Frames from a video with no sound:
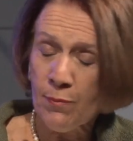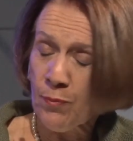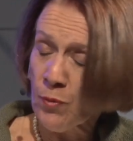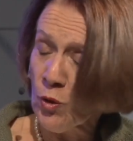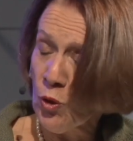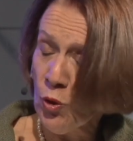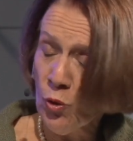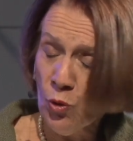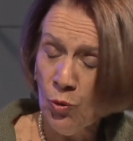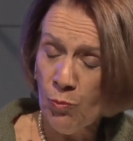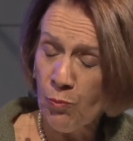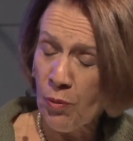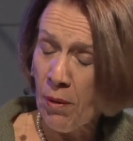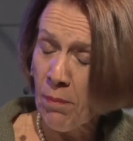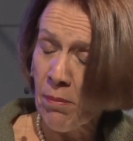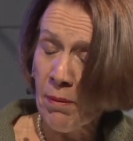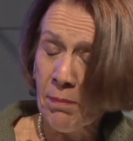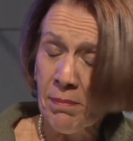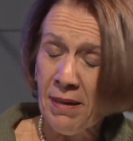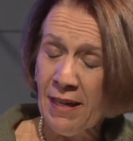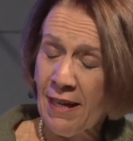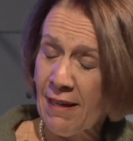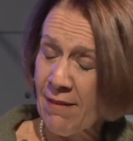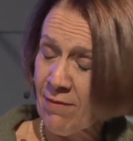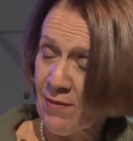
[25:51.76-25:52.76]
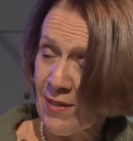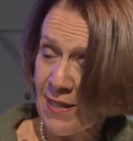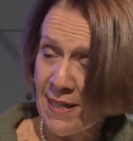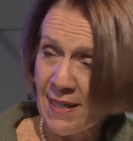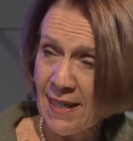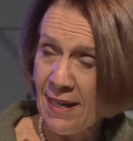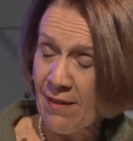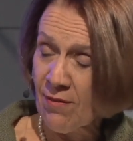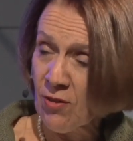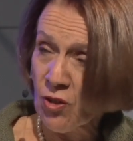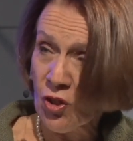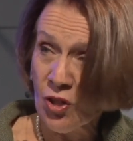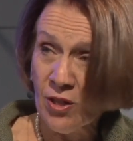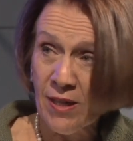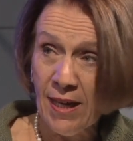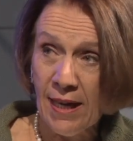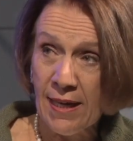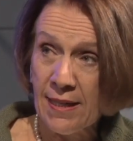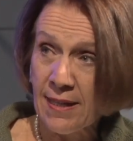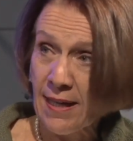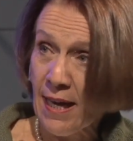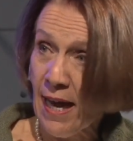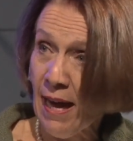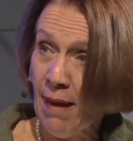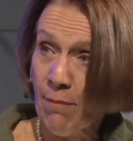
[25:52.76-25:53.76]
You probably have discovered
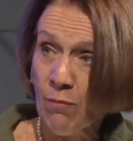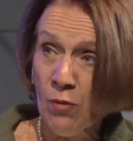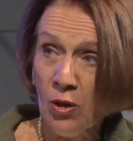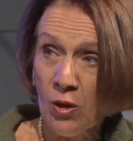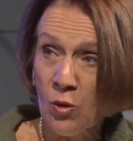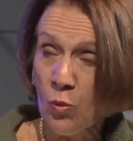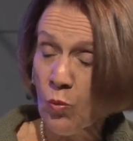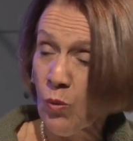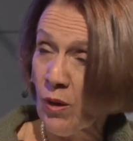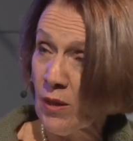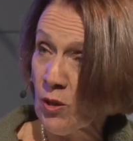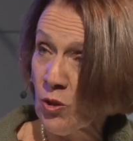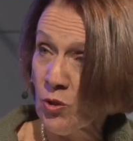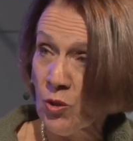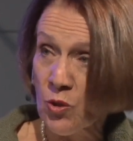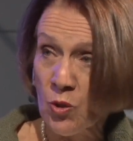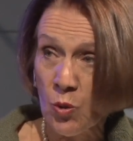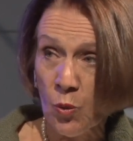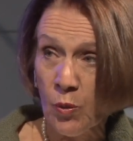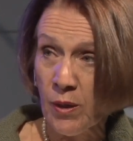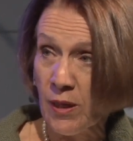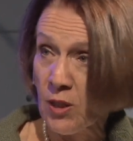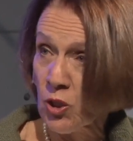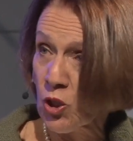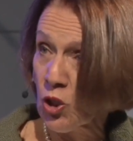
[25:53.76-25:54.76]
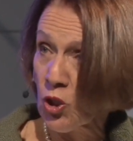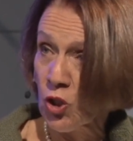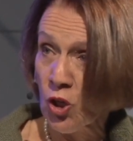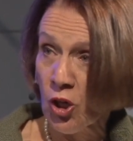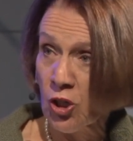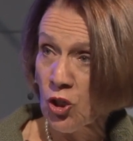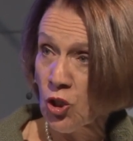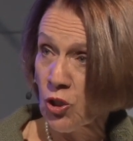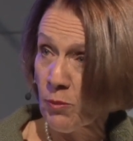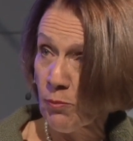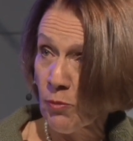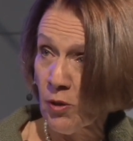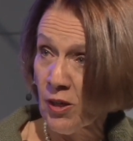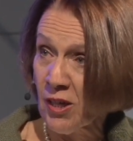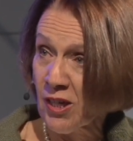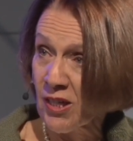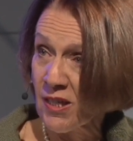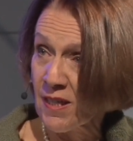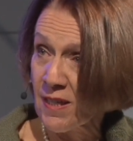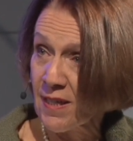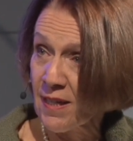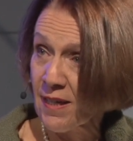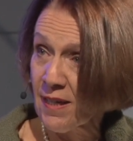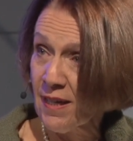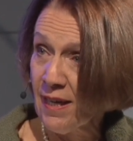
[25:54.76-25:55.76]
tonight, I'm not one who's quick to dodge a
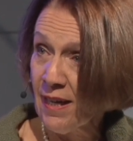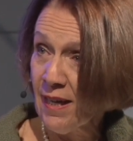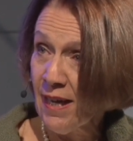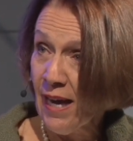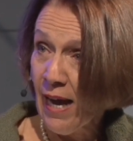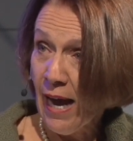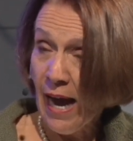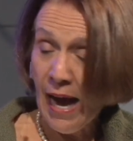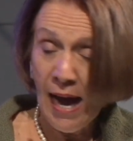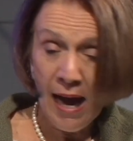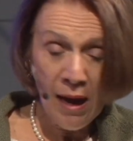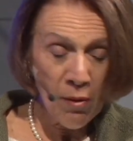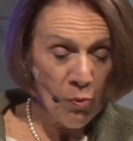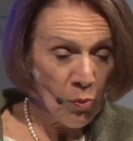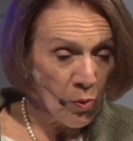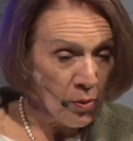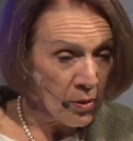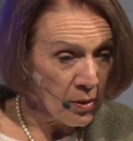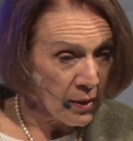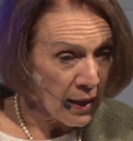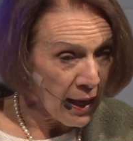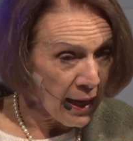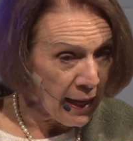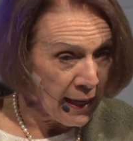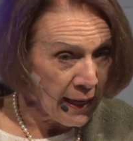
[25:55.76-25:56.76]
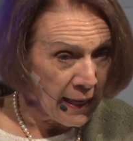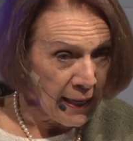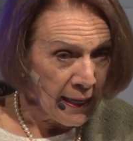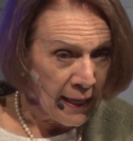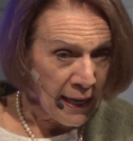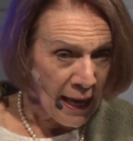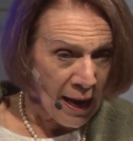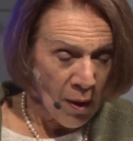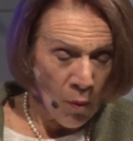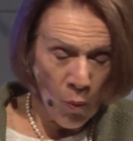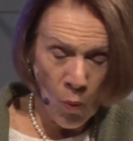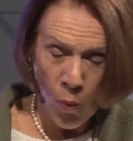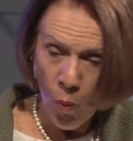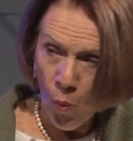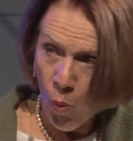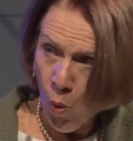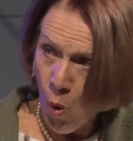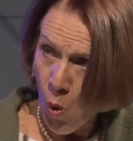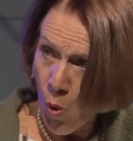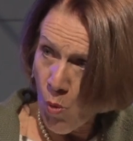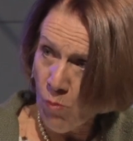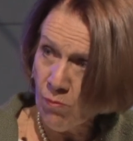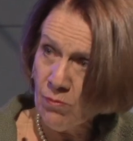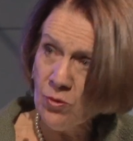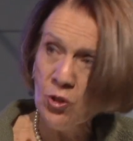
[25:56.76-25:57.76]
bullet. I
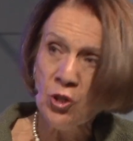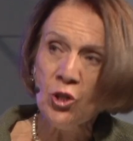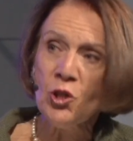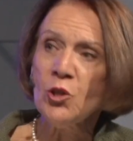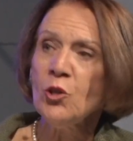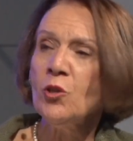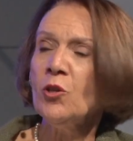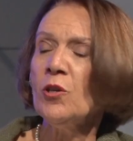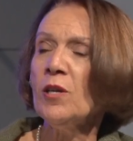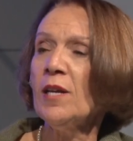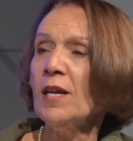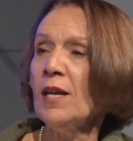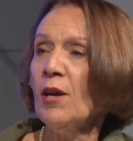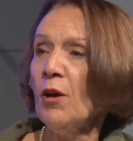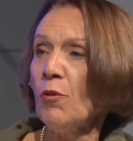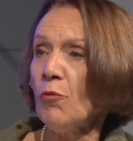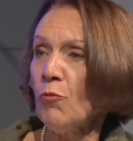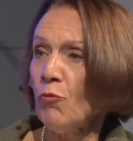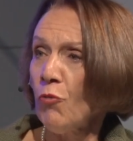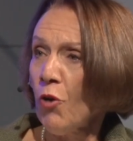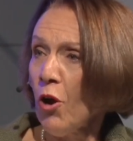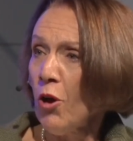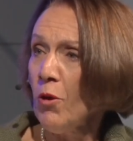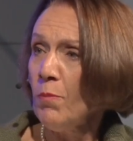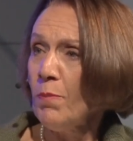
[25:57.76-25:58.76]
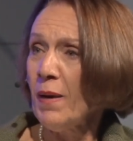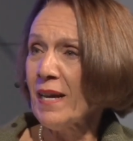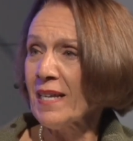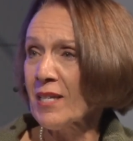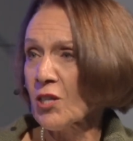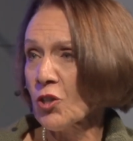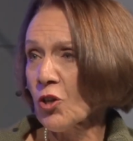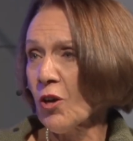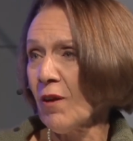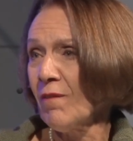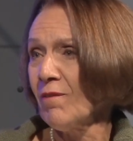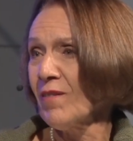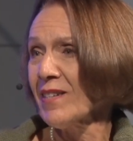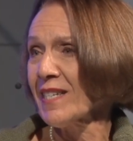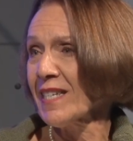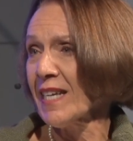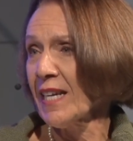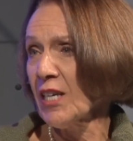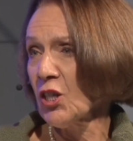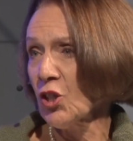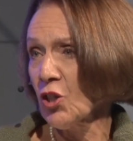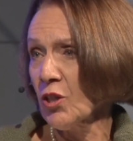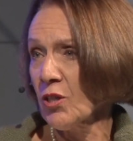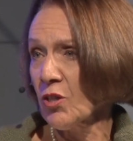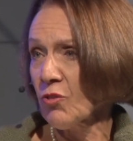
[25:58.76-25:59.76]
warm to robust
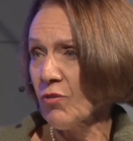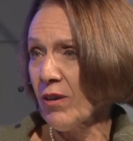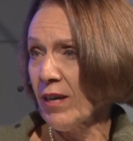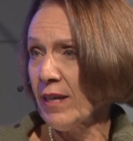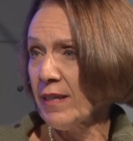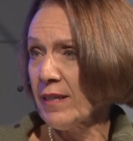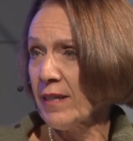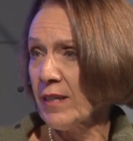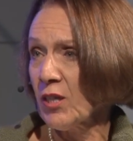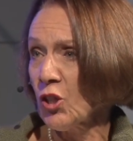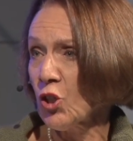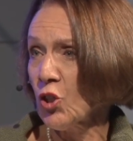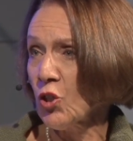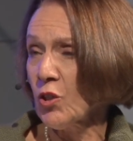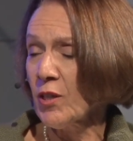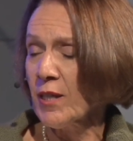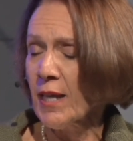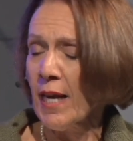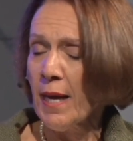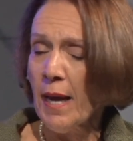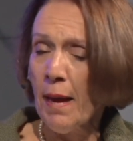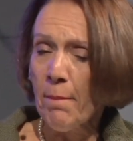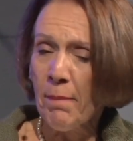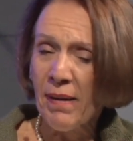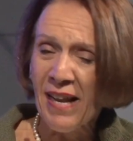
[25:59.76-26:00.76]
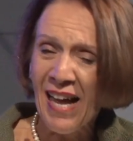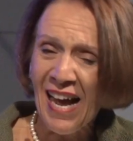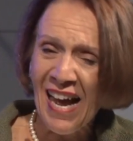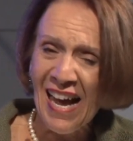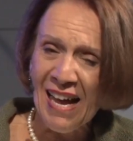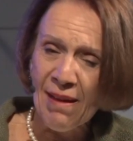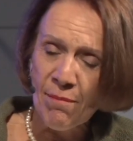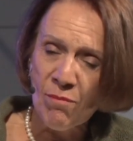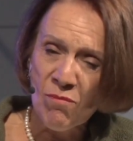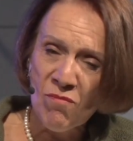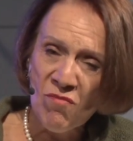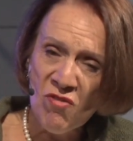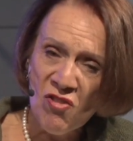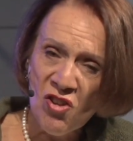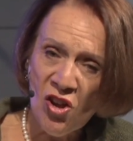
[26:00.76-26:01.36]
conversations around issues, but I am